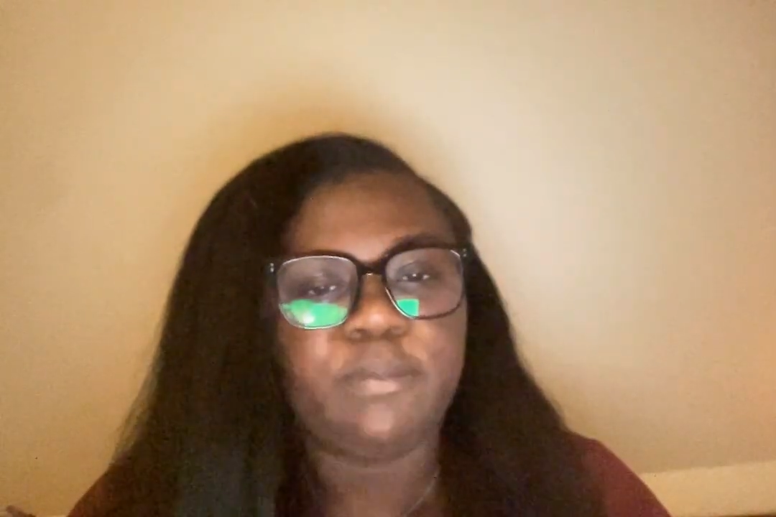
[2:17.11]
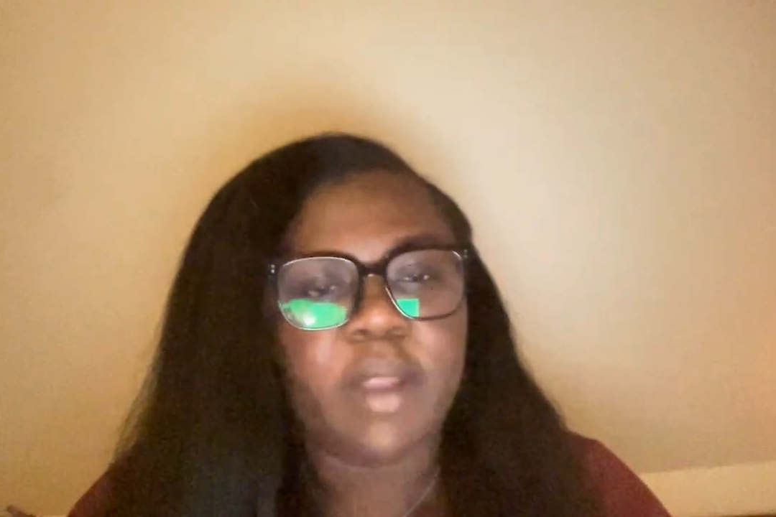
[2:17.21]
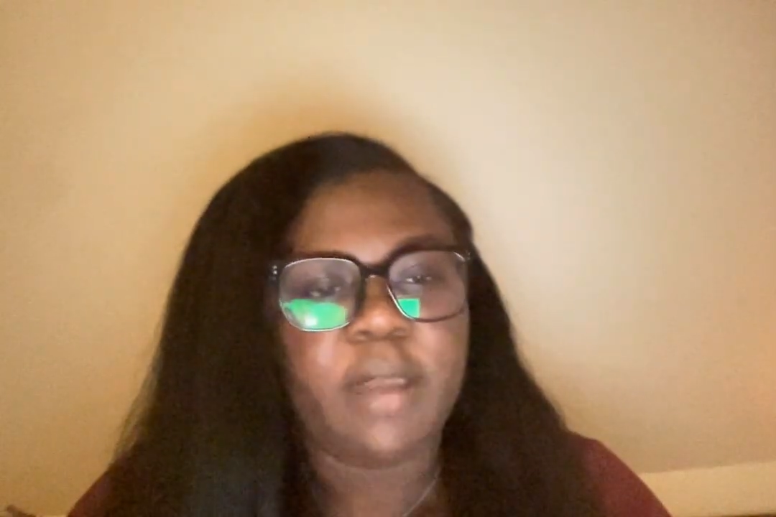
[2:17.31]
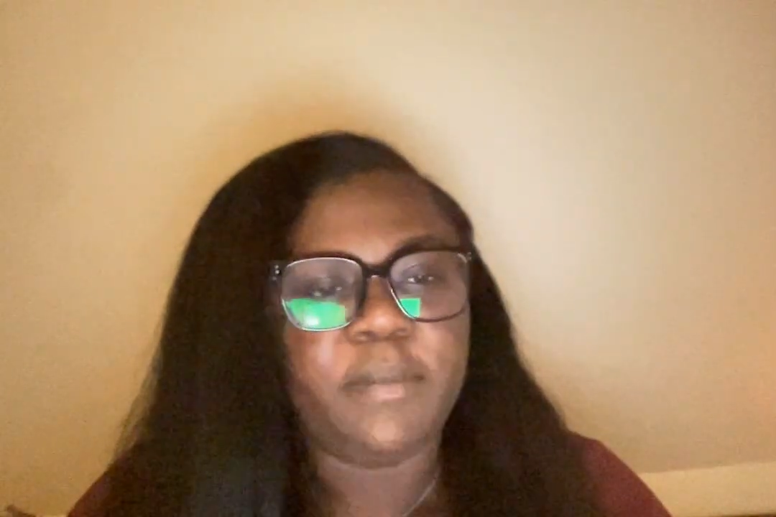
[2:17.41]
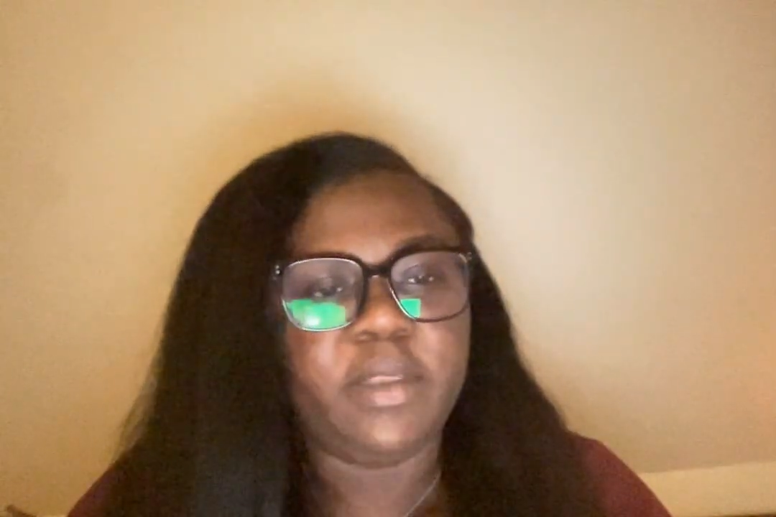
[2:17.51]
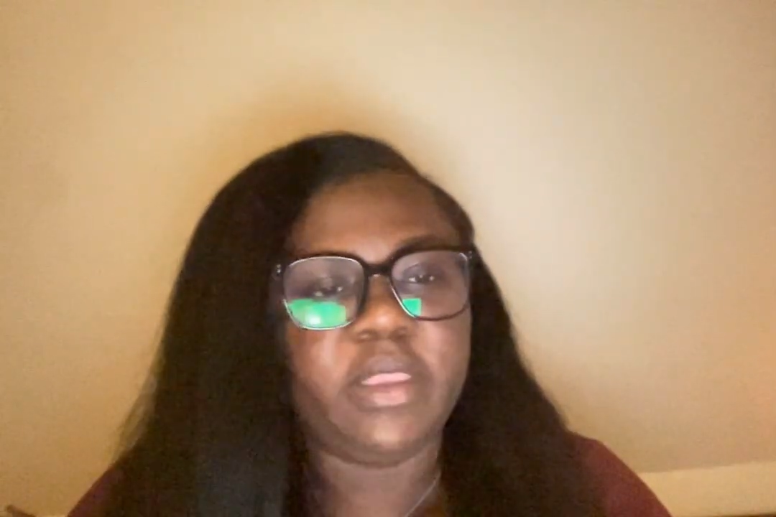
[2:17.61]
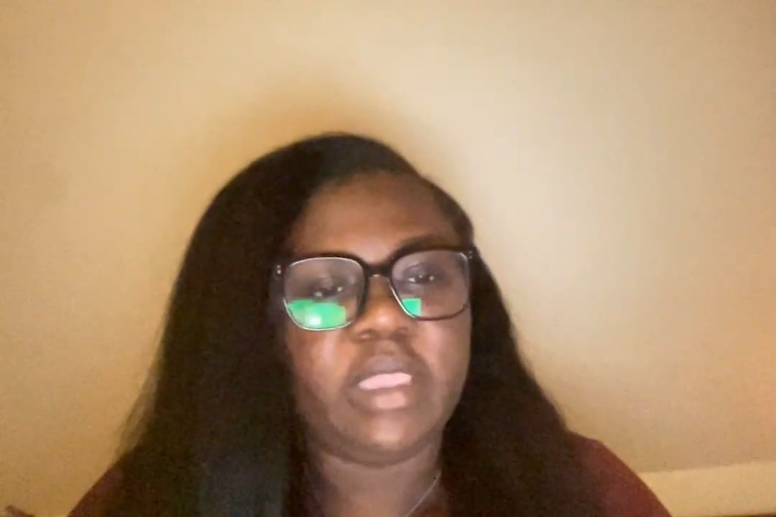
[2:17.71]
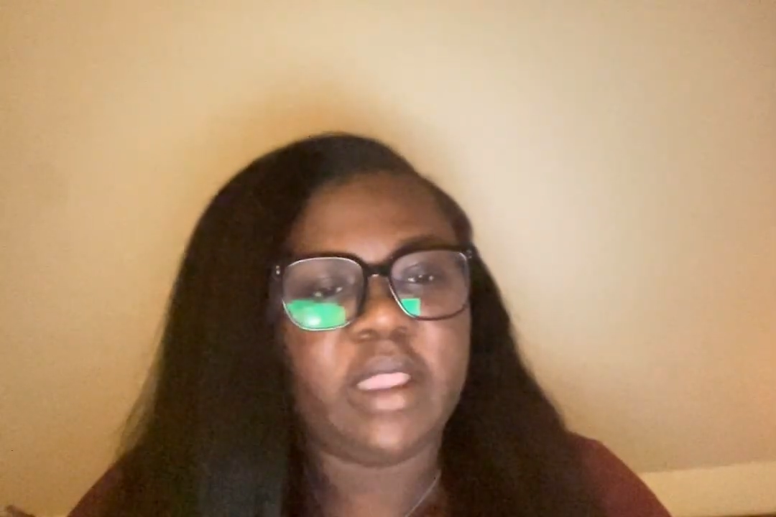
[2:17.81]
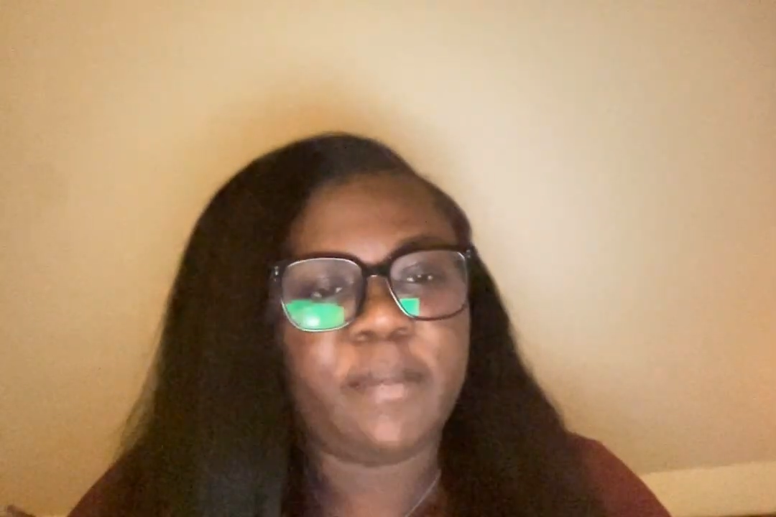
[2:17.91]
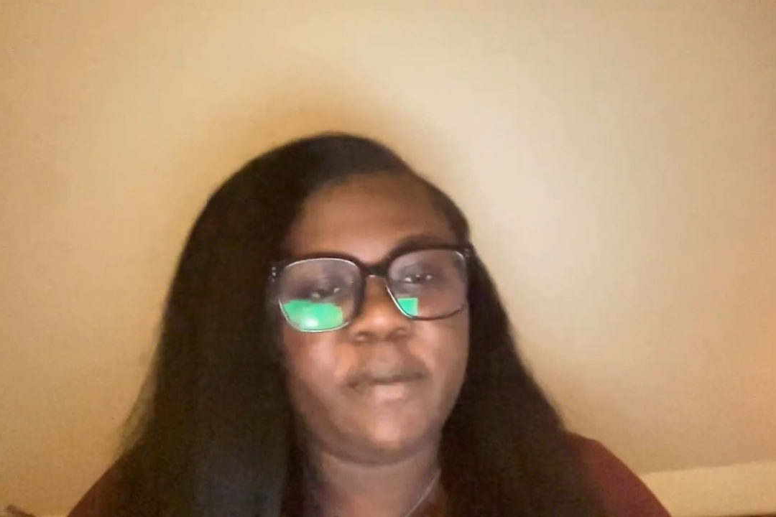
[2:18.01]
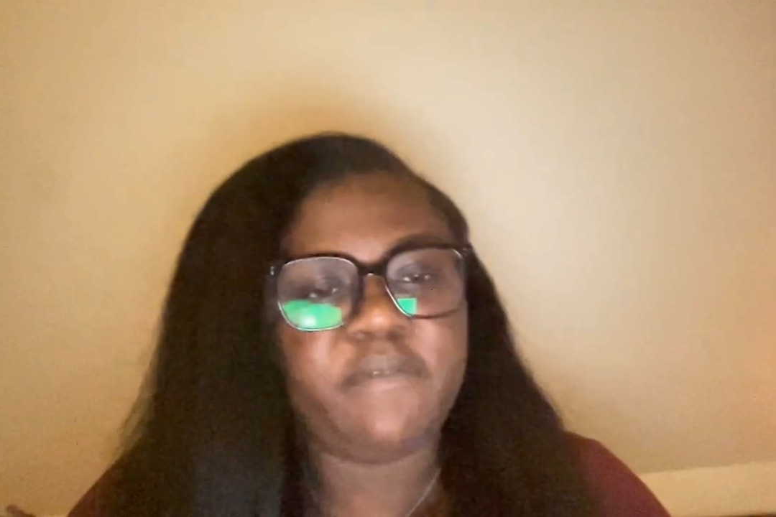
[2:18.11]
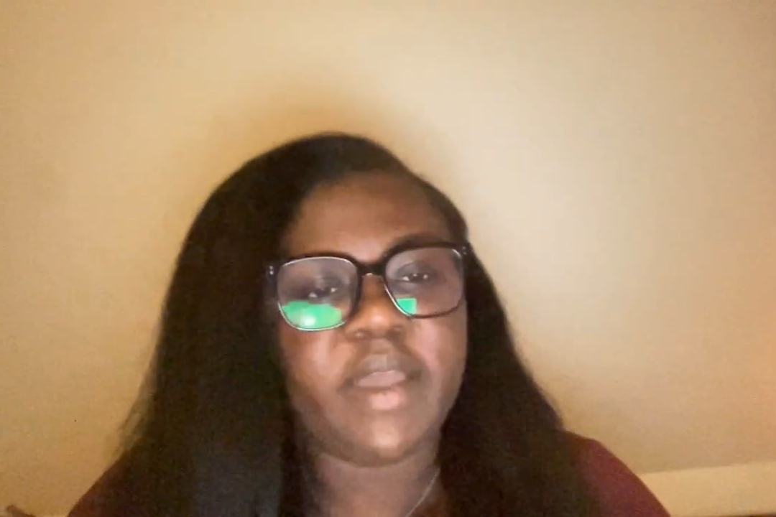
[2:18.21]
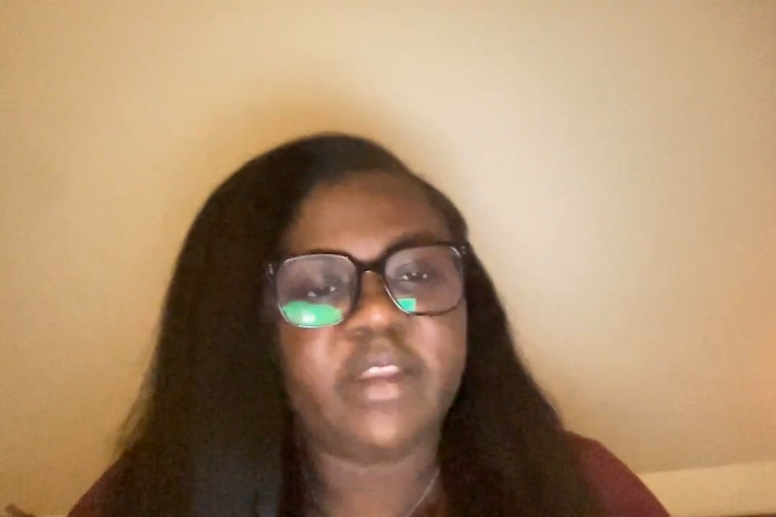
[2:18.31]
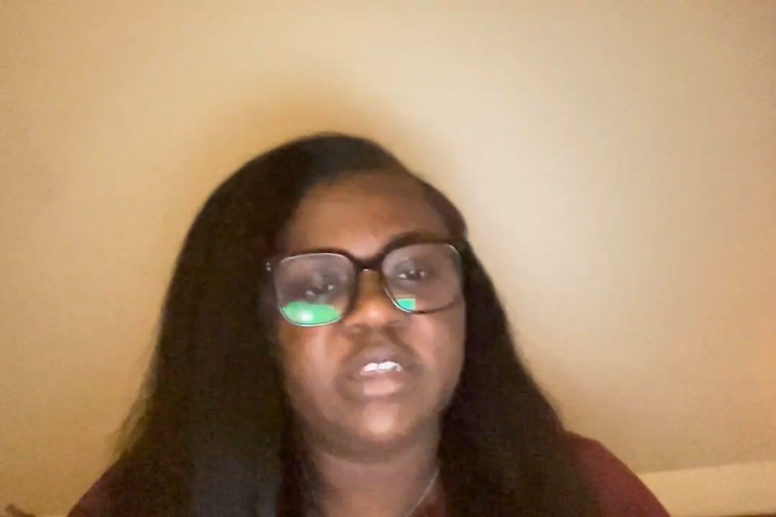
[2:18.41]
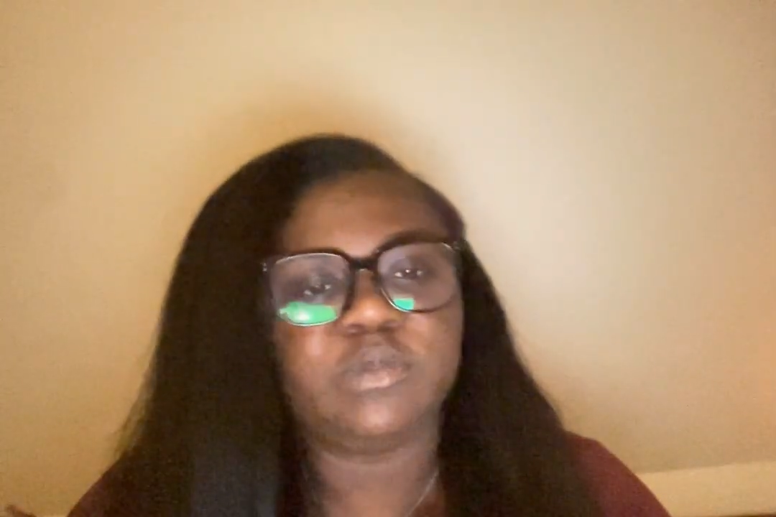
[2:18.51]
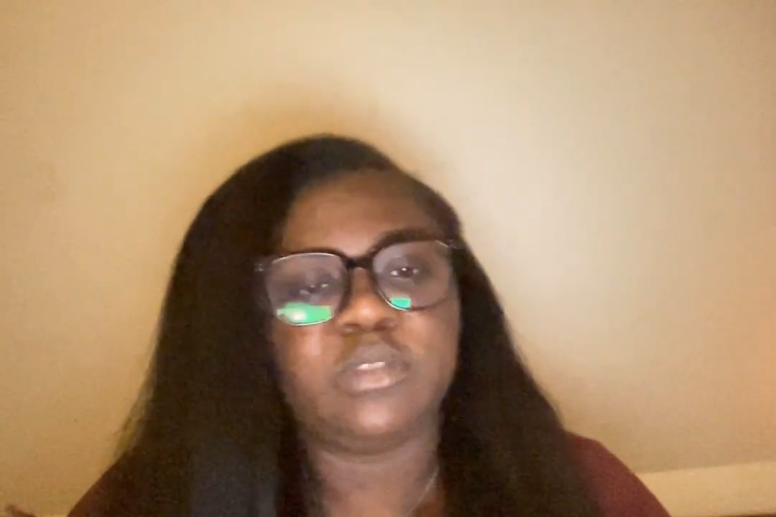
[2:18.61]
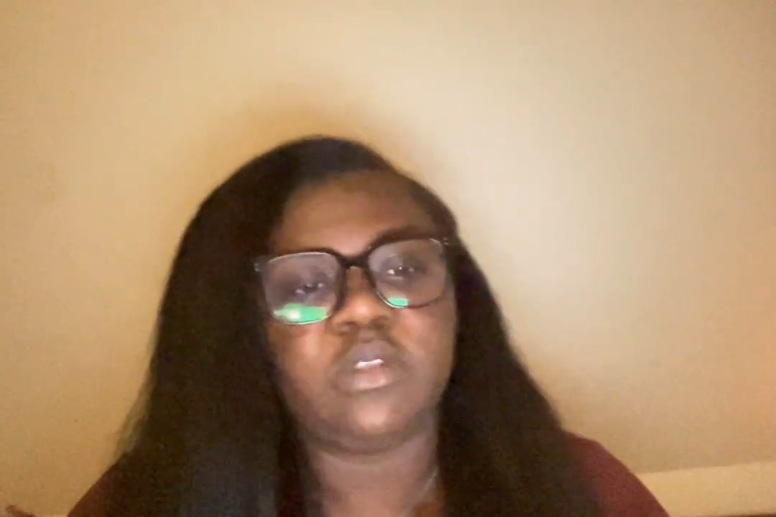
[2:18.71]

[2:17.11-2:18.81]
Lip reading: primary care providers